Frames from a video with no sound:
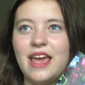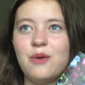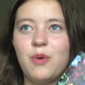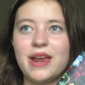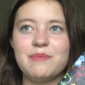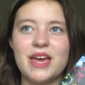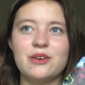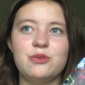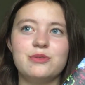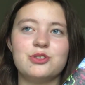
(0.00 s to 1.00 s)
a white
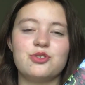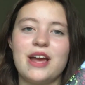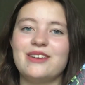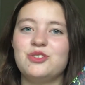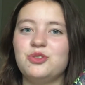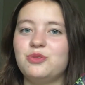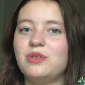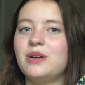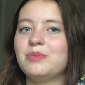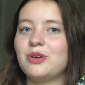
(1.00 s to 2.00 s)
man who is trying
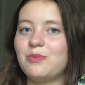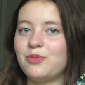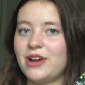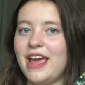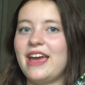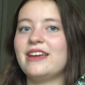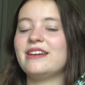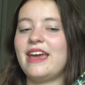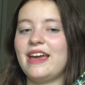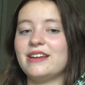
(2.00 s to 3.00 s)
to
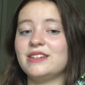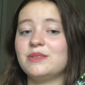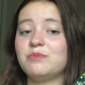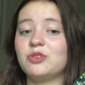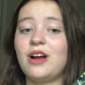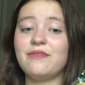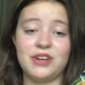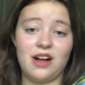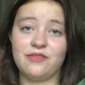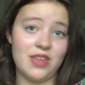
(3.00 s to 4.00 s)
appropriate and
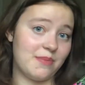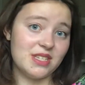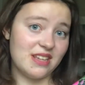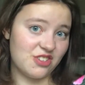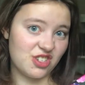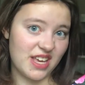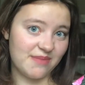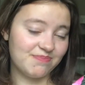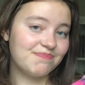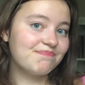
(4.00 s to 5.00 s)
profit off them,
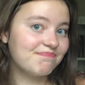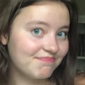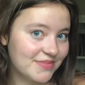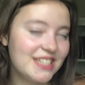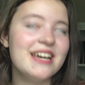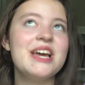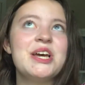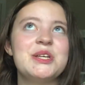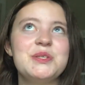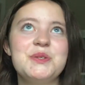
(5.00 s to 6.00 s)
essentially.
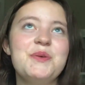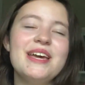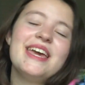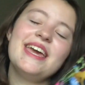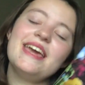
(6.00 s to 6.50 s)
So,